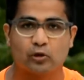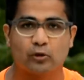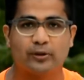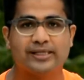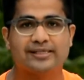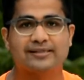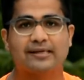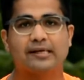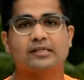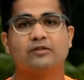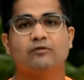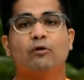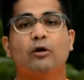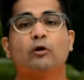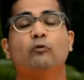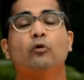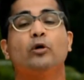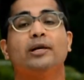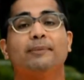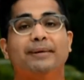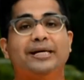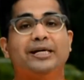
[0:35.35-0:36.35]
discussed what
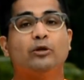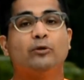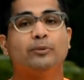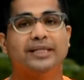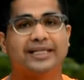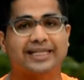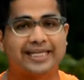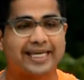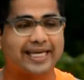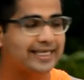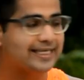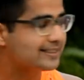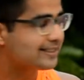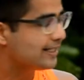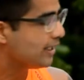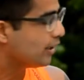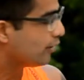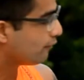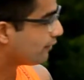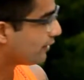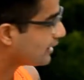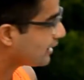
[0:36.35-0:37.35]
would remain to be the case
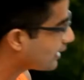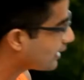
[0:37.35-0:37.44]
when the